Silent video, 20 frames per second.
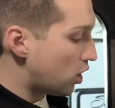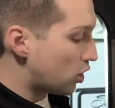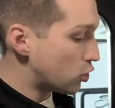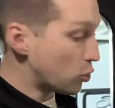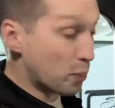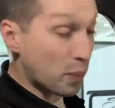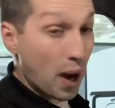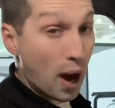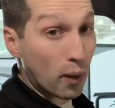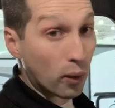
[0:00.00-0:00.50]

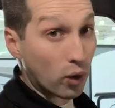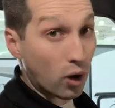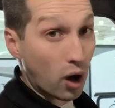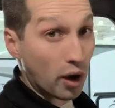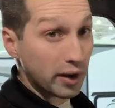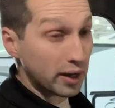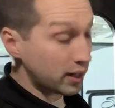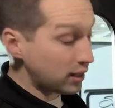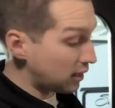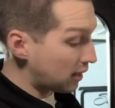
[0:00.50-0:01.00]
your power
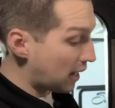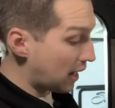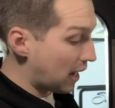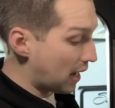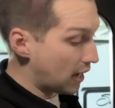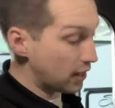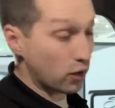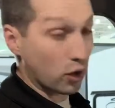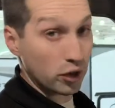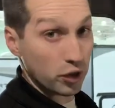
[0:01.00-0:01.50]
awning,
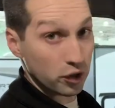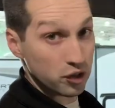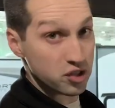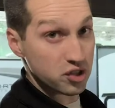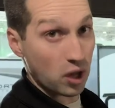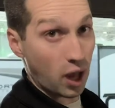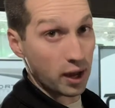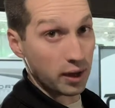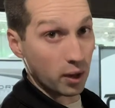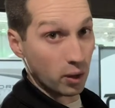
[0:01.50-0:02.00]
and all your
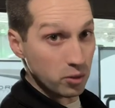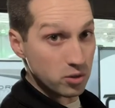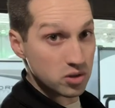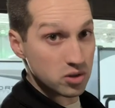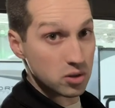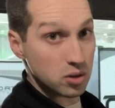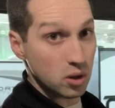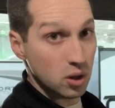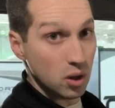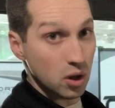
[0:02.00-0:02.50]
slide
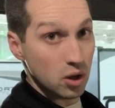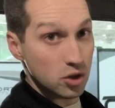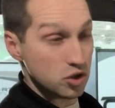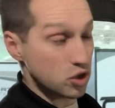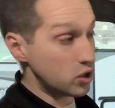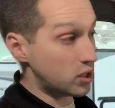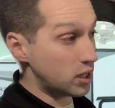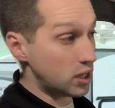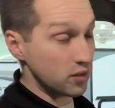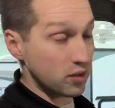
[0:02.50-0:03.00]
outs.
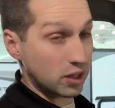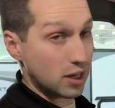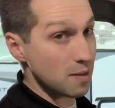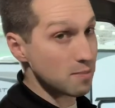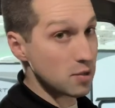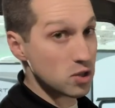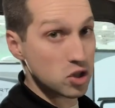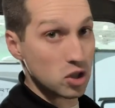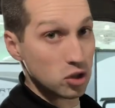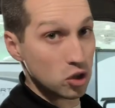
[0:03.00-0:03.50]
So you can even keep
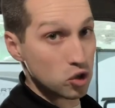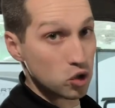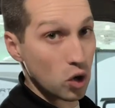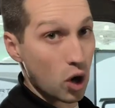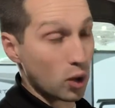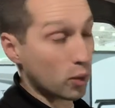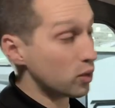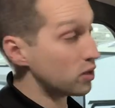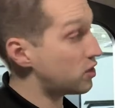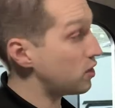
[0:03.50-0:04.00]
this in the
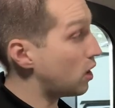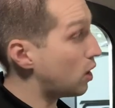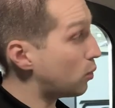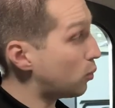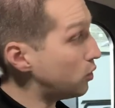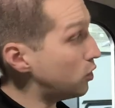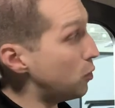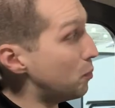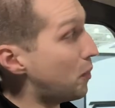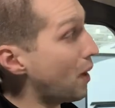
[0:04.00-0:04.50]
truck with you
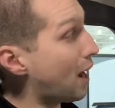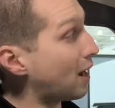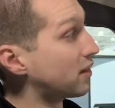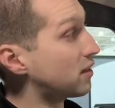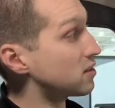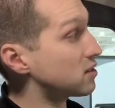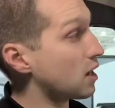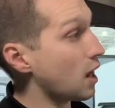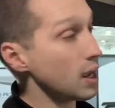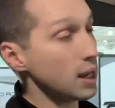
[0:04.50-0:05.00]
when you back
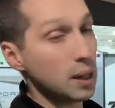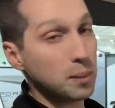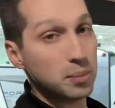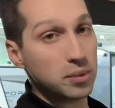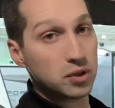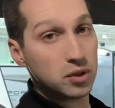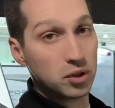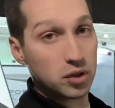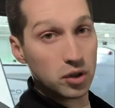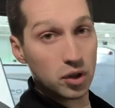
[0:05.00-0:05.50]
this guy up
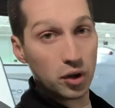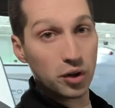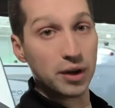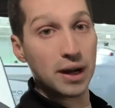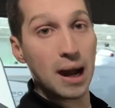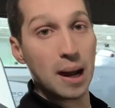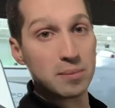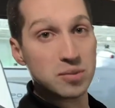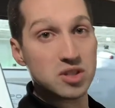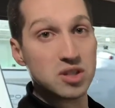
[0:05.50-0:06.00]
and do your
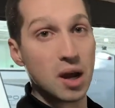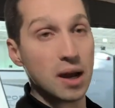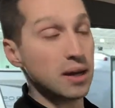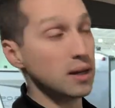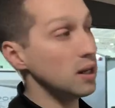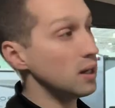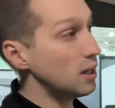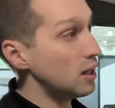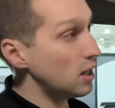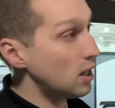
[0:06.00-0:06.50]

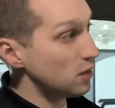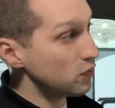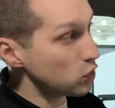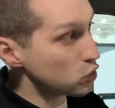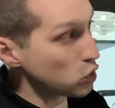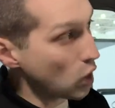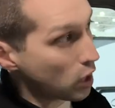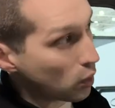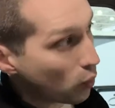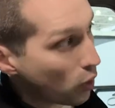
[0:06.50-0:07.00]
campsite. If you're
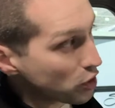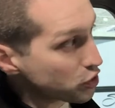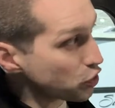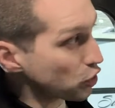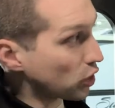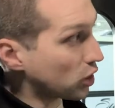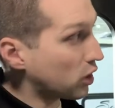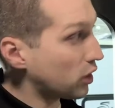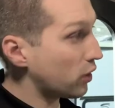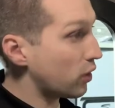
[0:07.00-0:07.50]
trying to watch
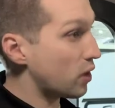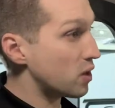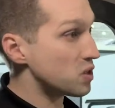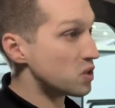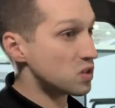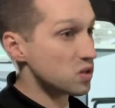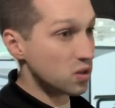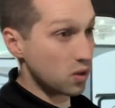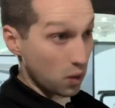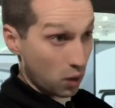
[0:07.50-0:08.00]
your
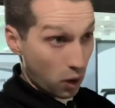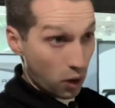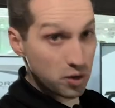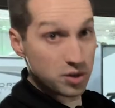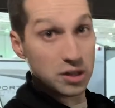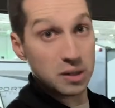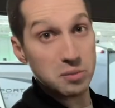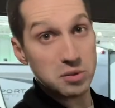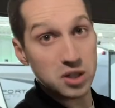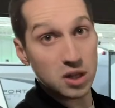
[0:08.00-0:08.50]
clearance, there are
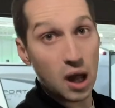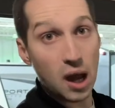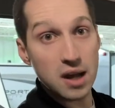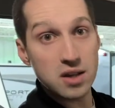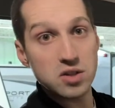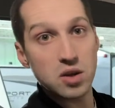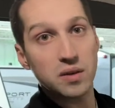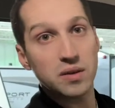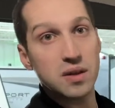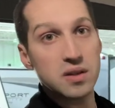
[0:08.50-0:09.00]
deep
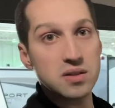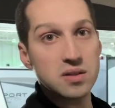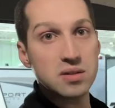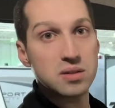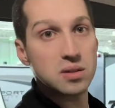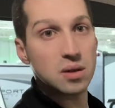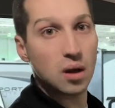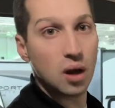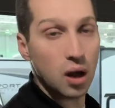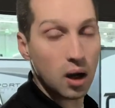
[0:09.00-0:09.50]
slides on
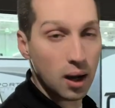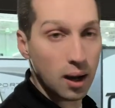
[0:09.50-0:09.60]
this